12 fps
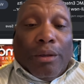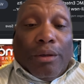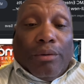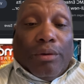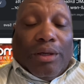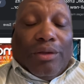
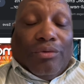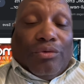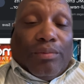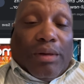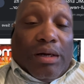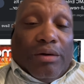all that
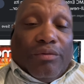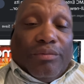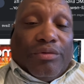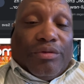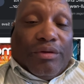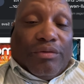YouTube
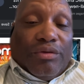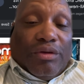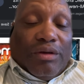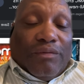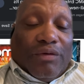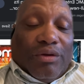algorithm stuff so
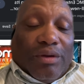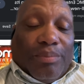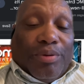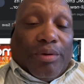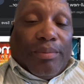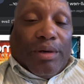you get the videos I
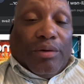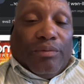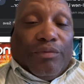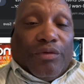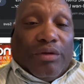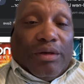put them
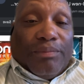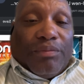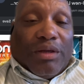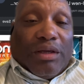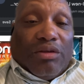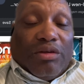out, see what I'm
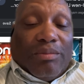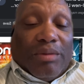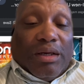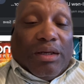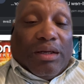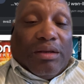thinking, see I'm
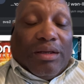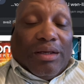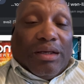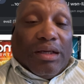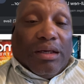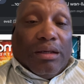analyzing
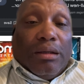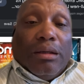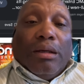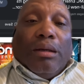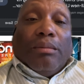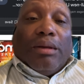that data.
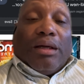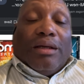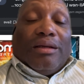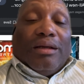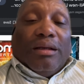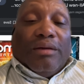Like I
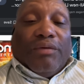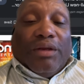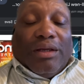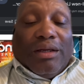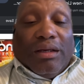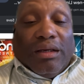tell you, every
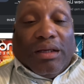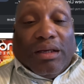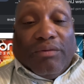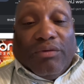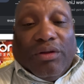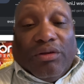day, the data
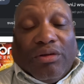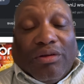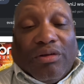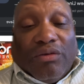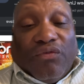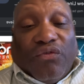they release
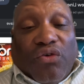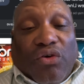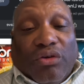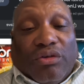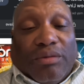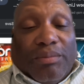us is
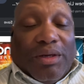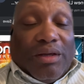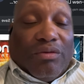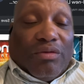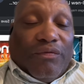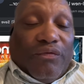false. It
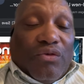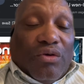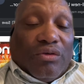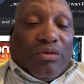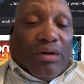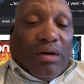gives a
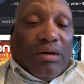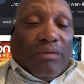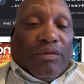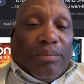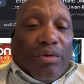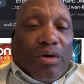false narrative
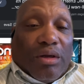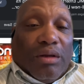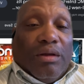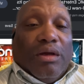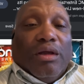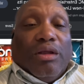of the
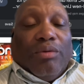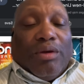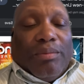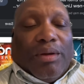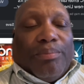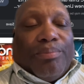market so we
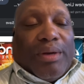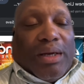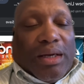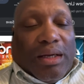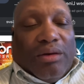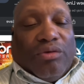can make
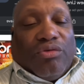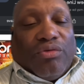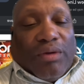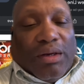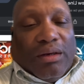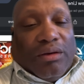bad
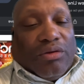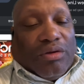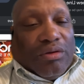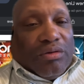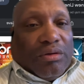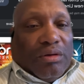trading
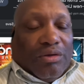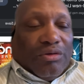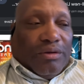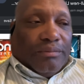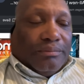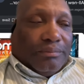decisions. Listen,